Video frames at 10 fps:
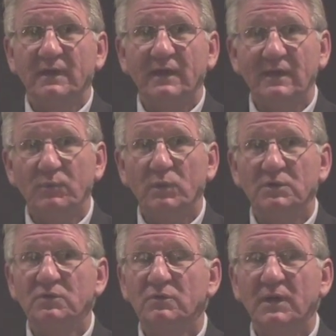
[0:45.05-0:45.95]

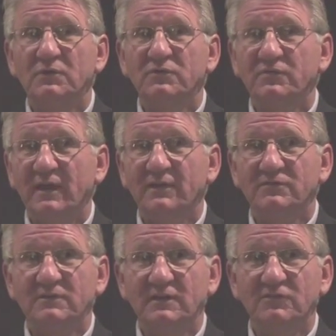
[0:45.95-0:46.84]
Anyone who
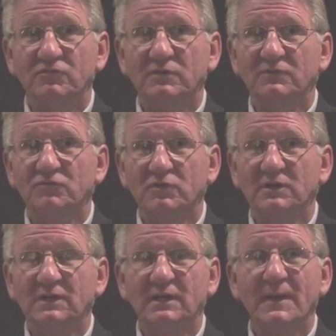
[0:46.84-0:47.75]
understands the history of
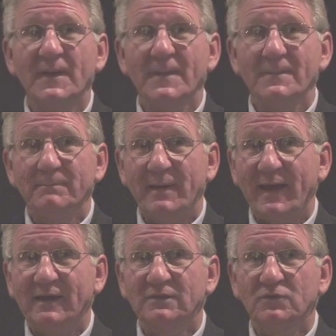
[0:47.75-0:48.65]
Trinity
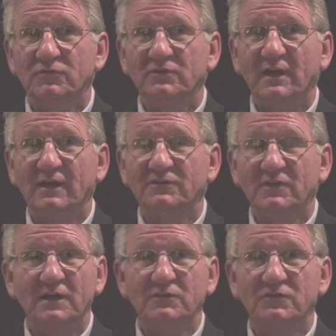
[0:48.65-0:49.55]
back in those days
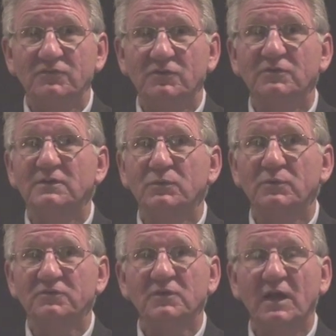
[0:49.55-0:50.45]
understood that it
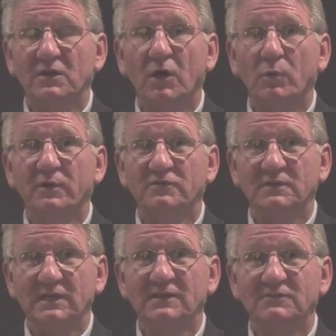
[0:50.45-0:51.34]
was not always
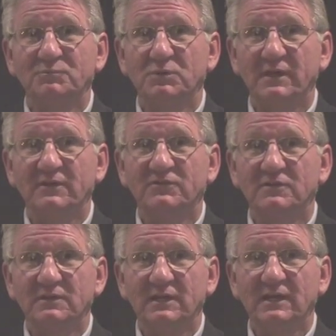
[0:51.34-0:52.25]
an easy place
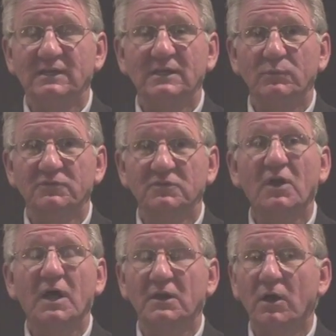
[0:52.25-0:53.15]
to lead. It was
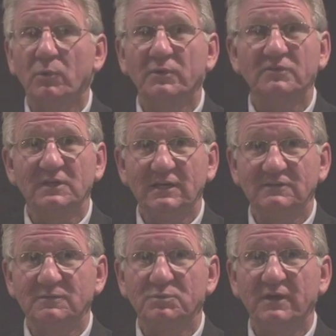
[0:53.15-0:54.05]
not always an
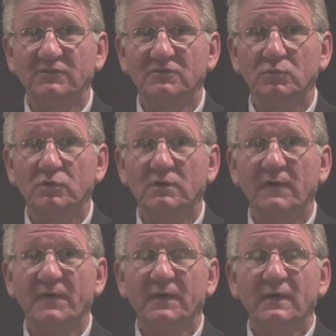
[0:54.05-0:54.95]
easy place to work.
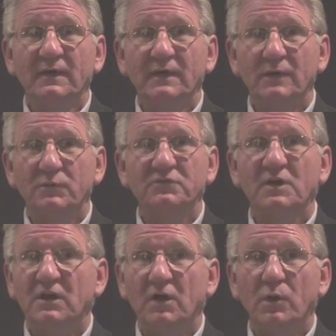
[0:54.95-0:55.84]
It was
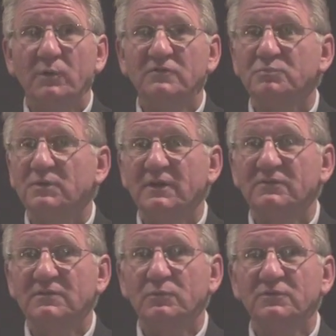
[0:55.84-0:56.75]
not always a
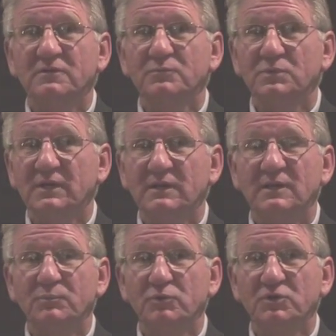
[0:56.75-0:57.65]
place that was
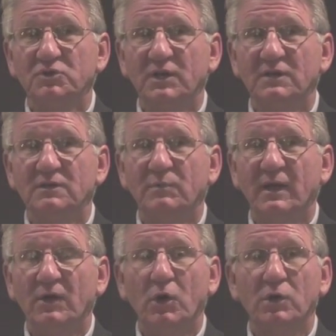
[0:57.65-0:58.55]
completely appreciated
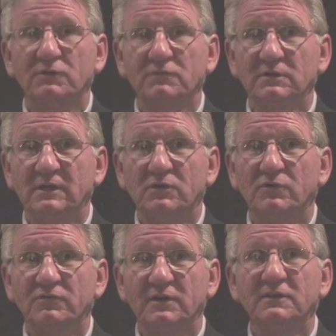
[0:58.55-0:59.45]
by all of the
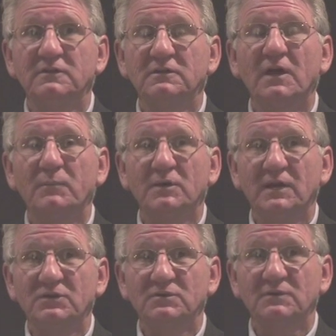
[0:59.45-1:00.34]
leaders in the
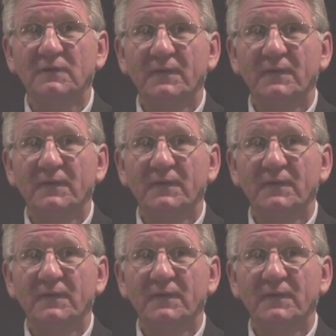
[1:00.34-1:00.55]
denomination.